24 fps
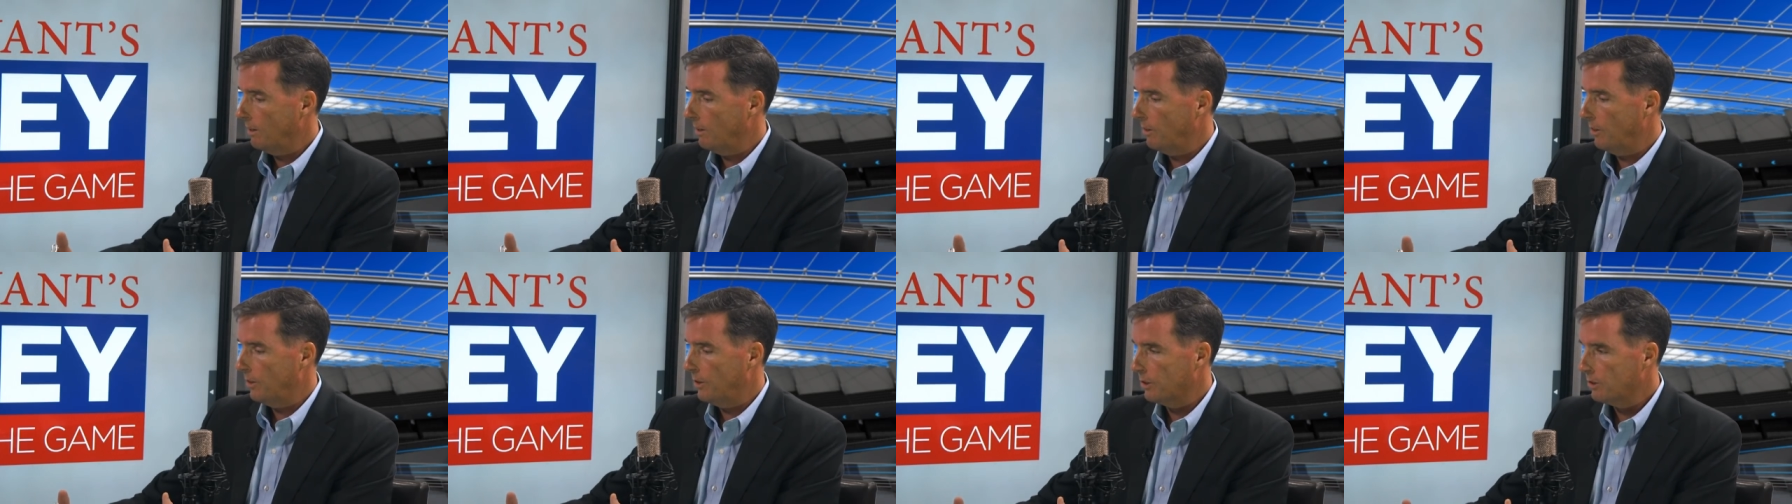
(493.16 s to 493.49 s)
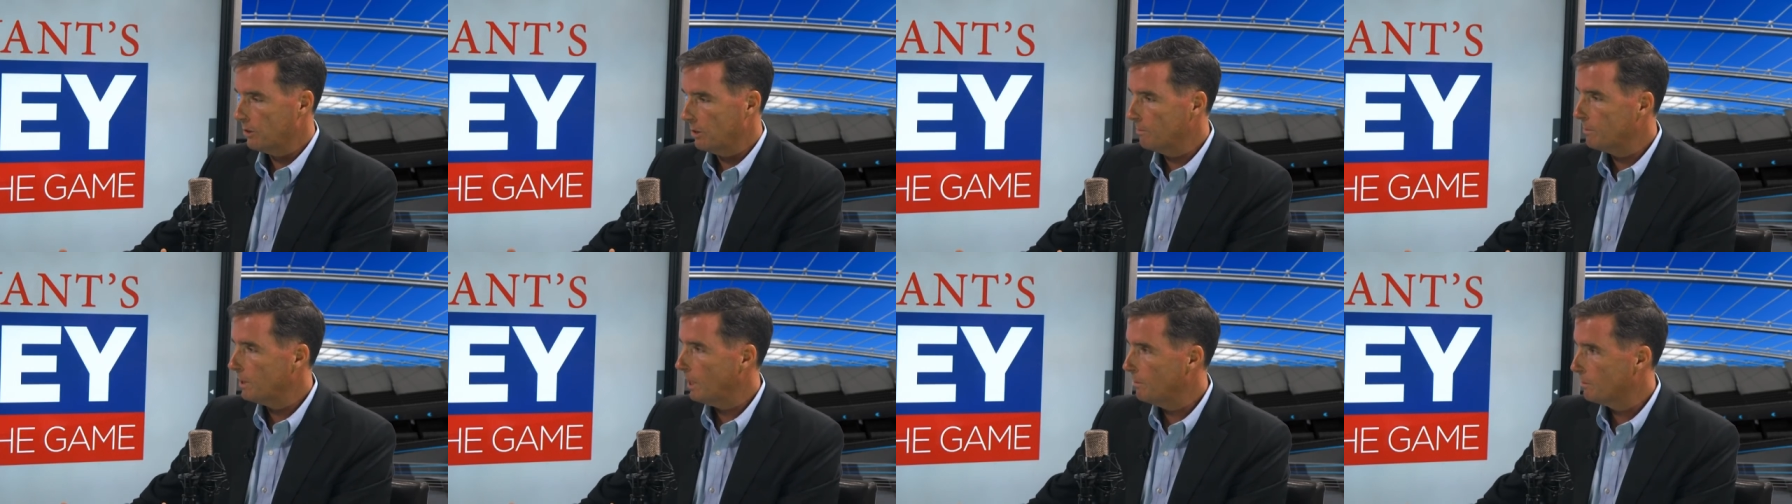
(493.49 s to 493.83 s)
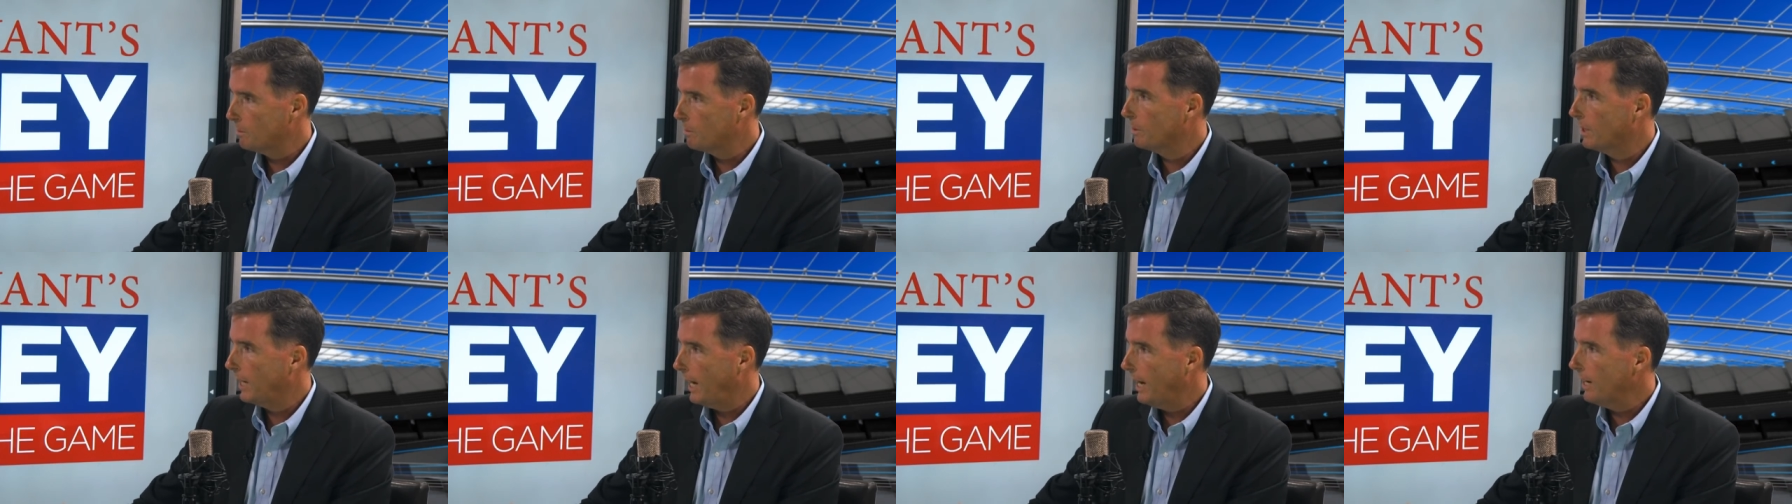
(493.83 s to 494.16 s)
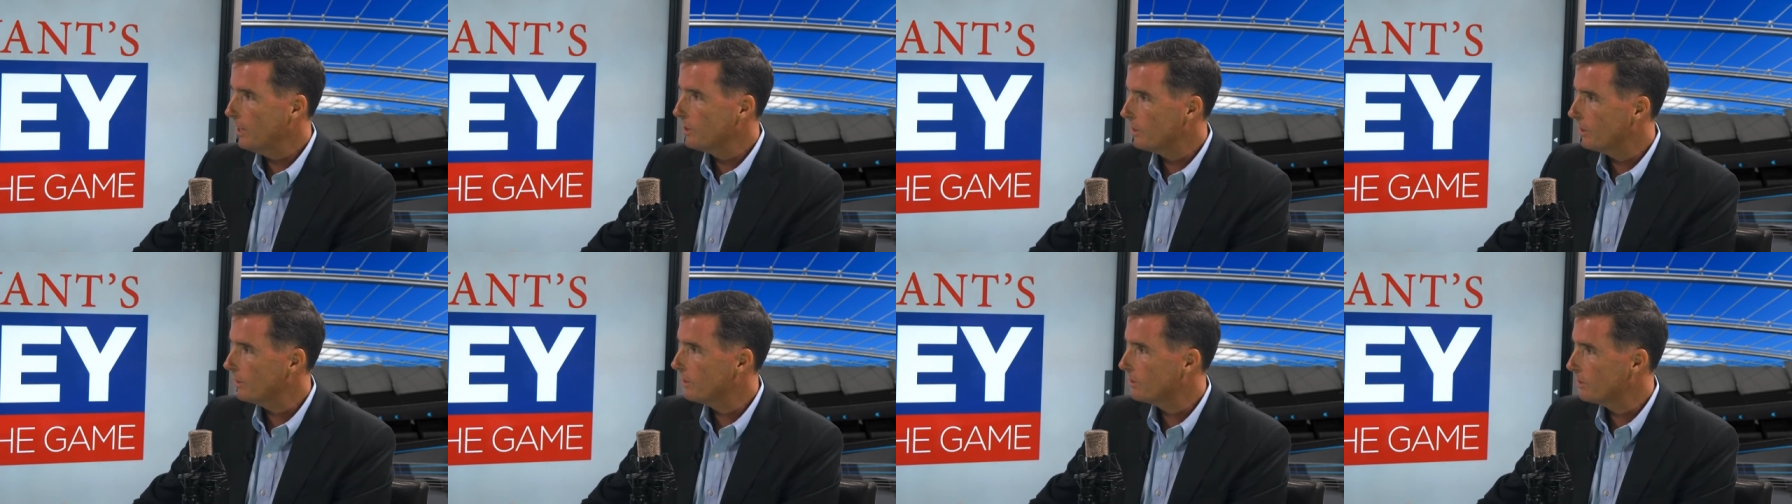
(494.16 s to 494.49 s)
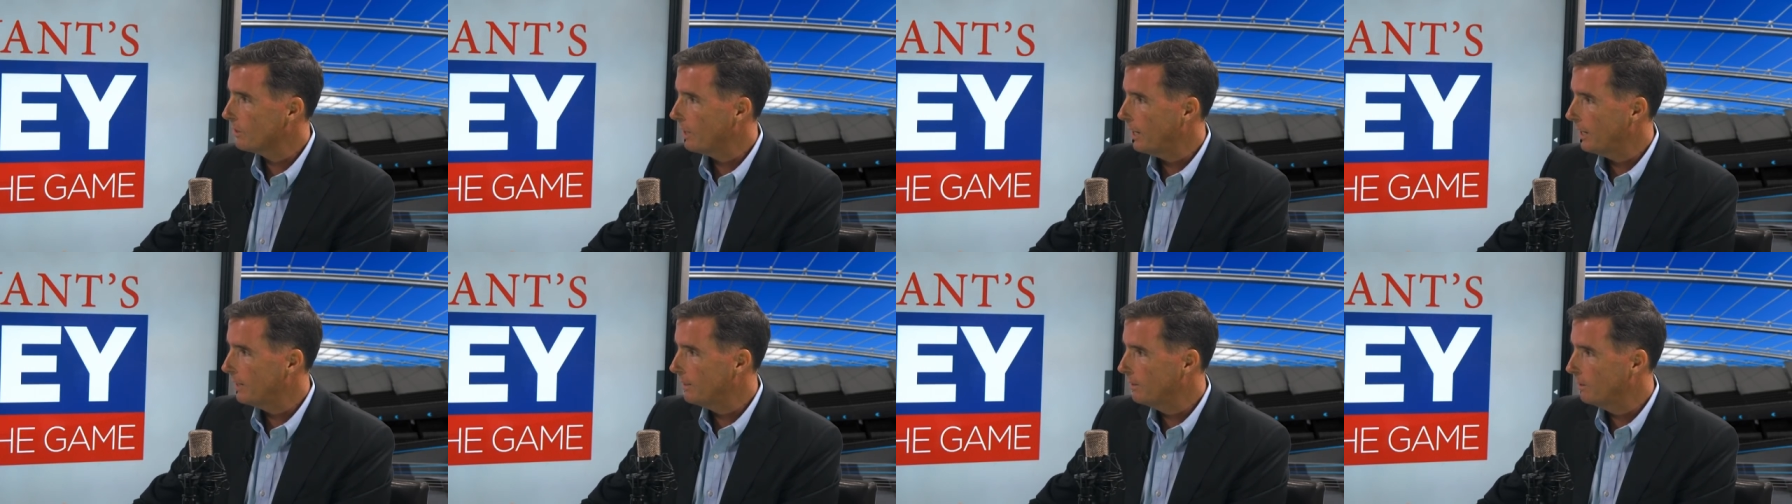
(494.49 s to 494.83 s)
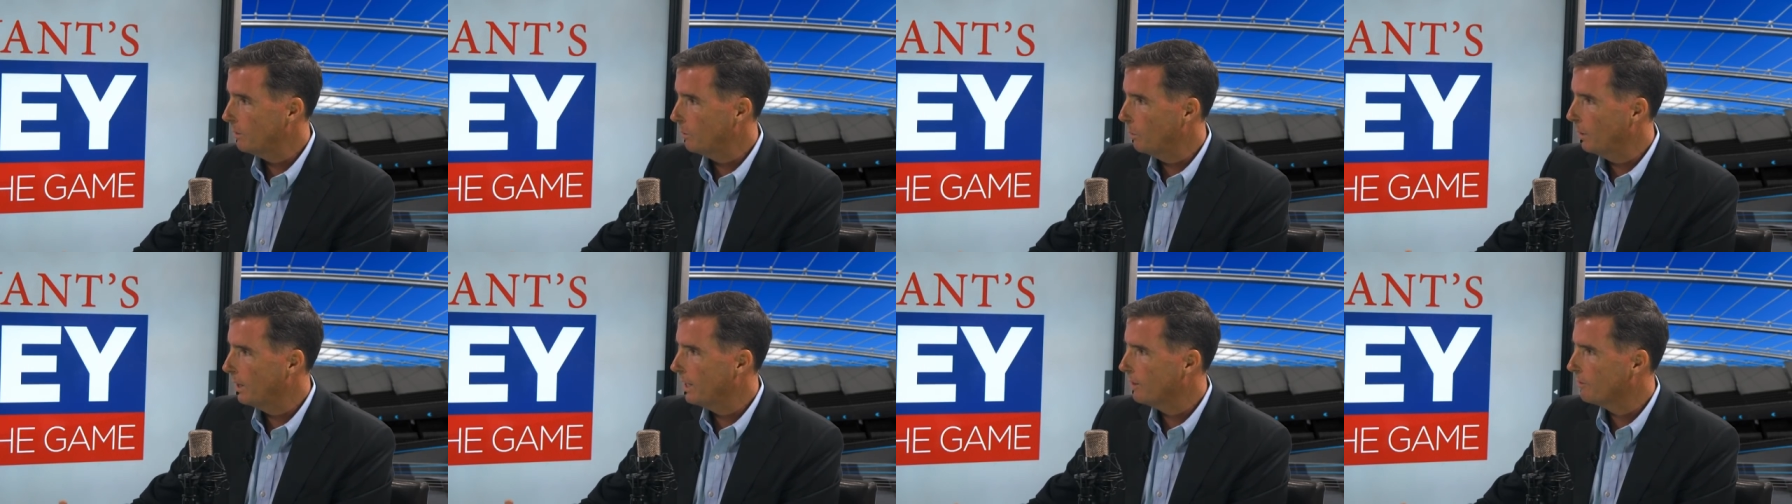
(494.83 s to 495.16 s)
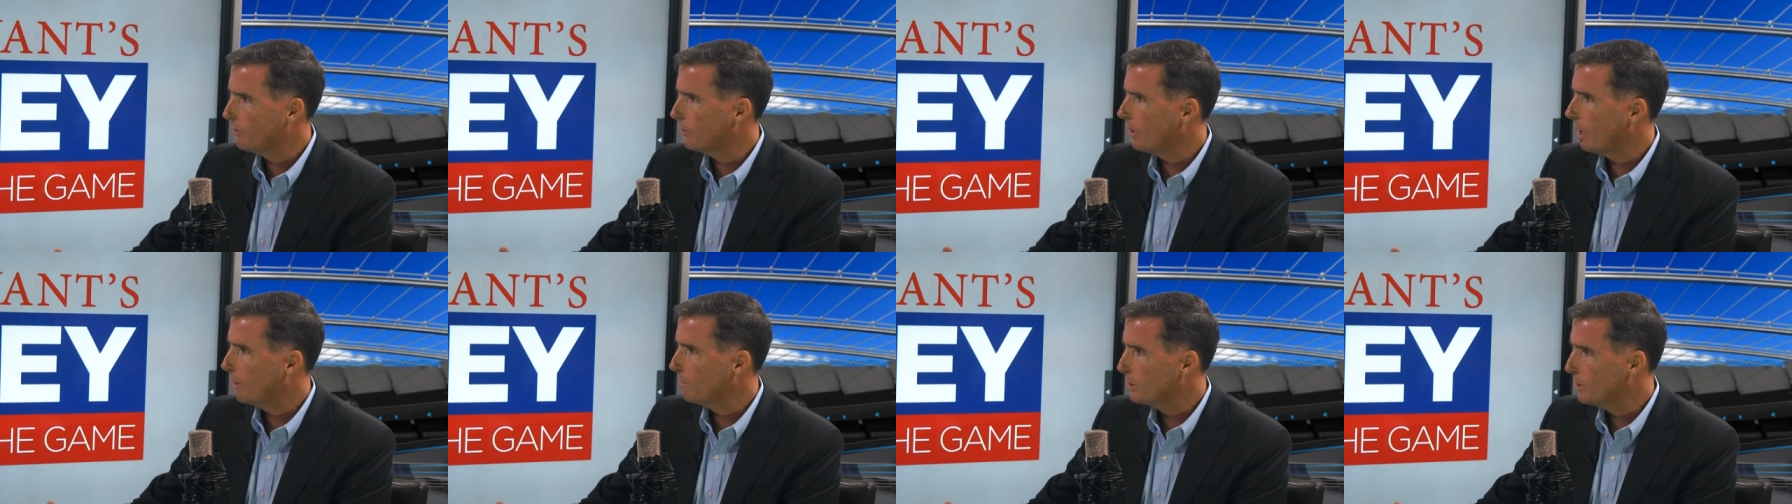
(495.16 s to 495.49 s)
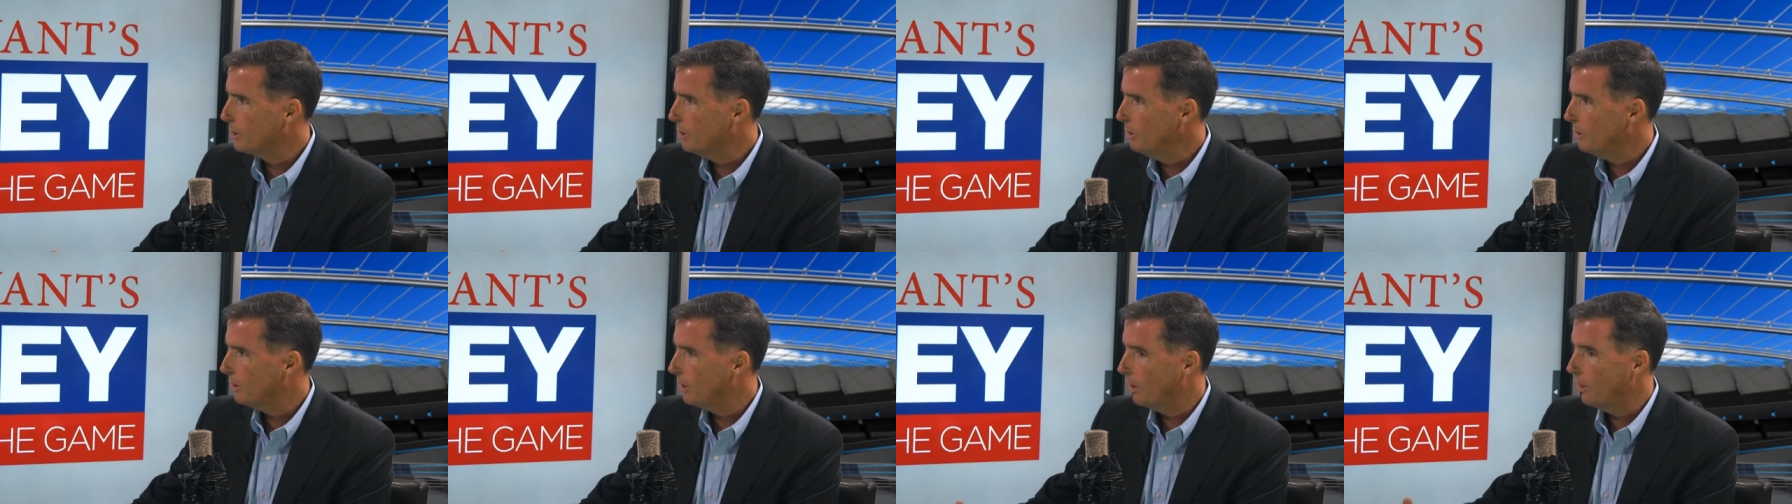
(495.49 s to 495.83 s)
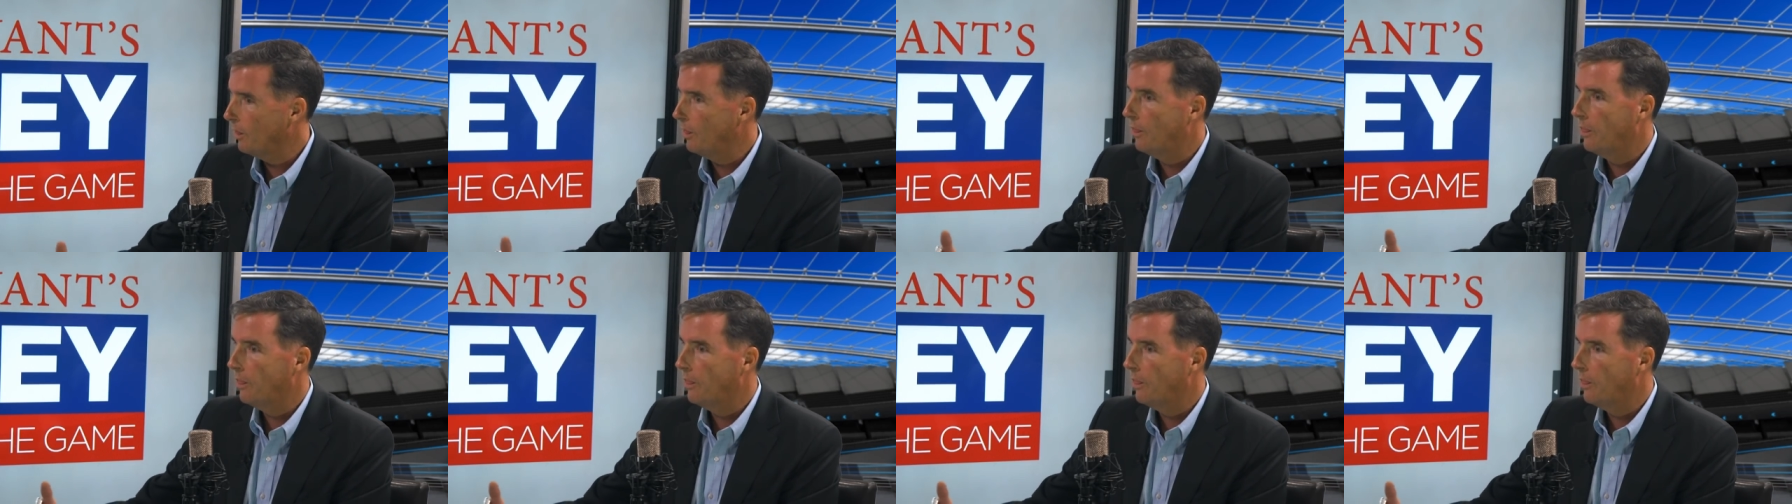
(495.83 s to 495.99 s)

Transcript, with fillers: There's sometimes some cash on the side waiting mm-hmm. for opportunity.